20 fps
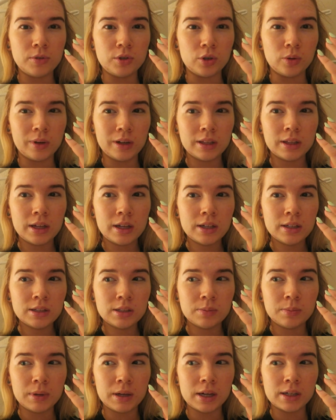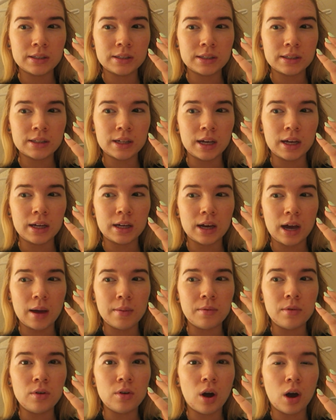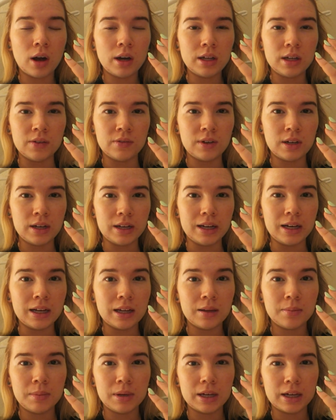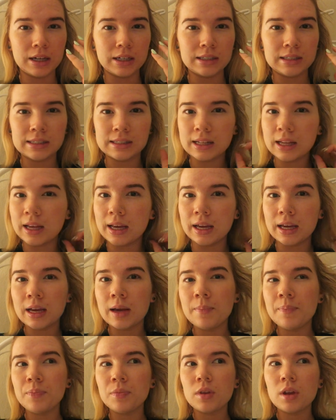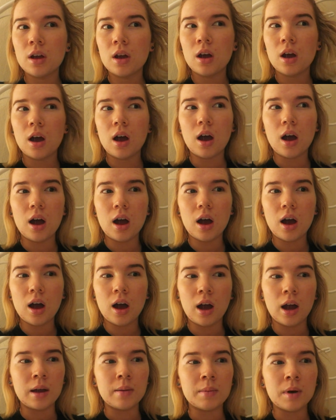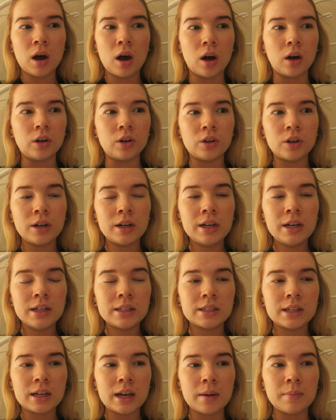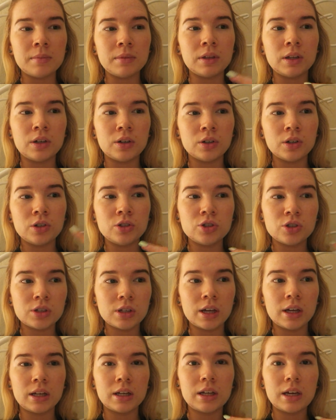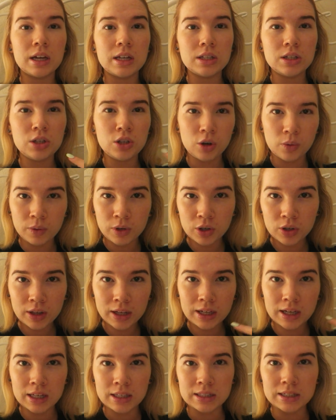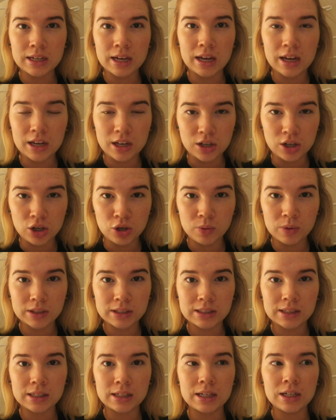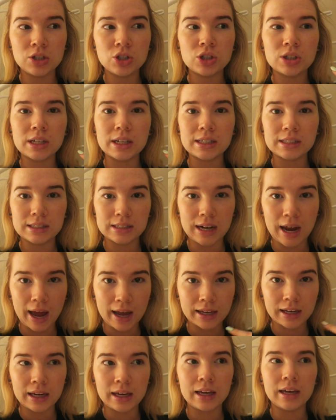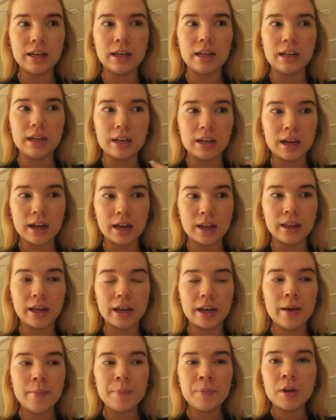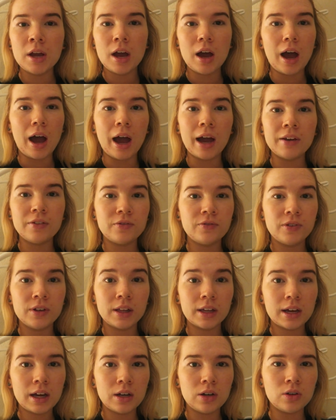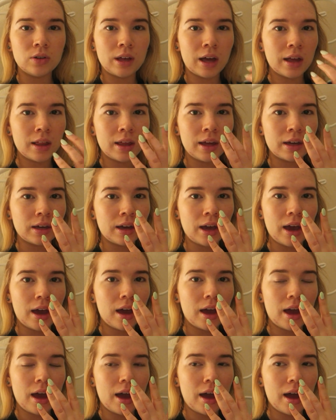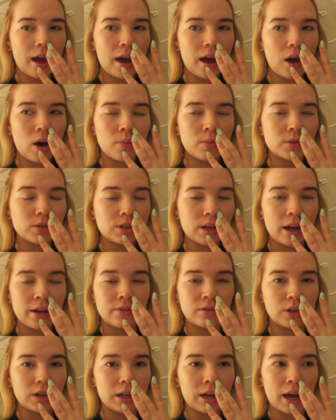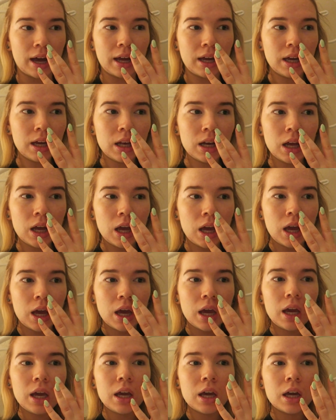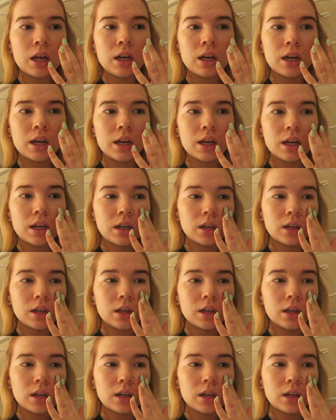doing this, because it's like I'm not even eating because, like, I'm hungry. It's like I'm literally just, like, you know when you're, like, continuously just, like, snacking and eating, like, I feel like I do that, like, almost every night, and